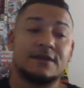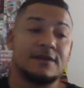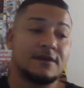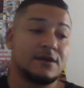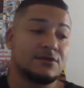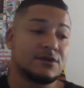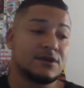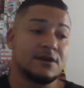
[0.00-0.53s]

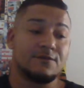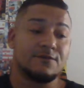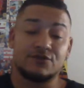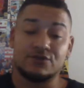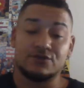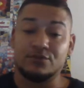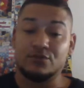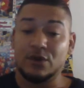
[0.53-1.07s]
I don't care if it's
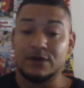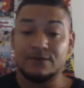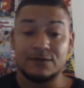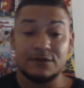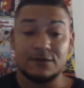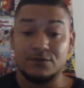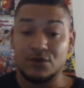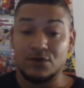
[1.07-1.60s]
the Brave
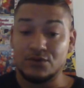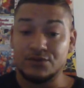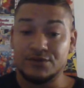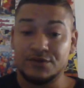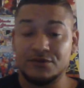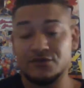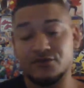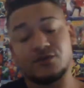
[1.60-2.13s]
and the Bold
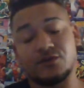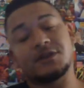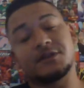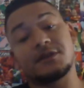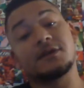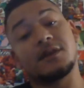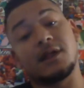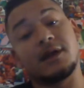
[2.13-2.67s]
series, which I
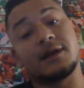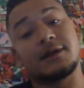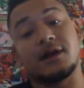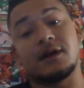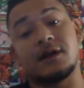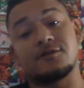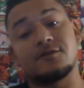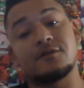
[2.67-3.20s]
did like.
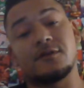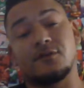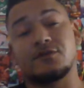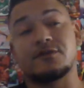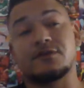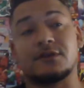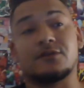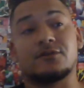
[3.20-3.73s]
Honestly, that
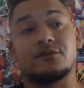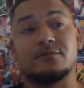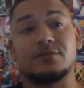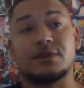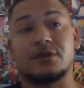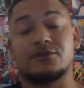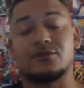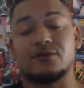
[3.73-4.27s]
was a guilty
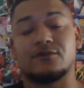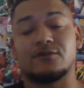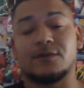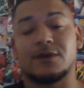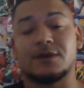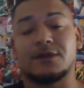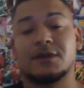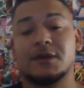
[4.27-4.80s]
pleasure of
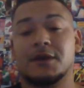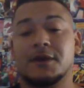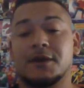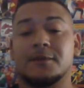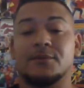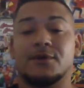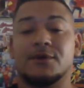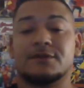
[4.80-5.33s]
mine.
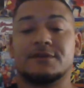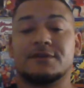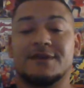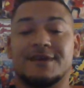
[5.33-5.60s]
But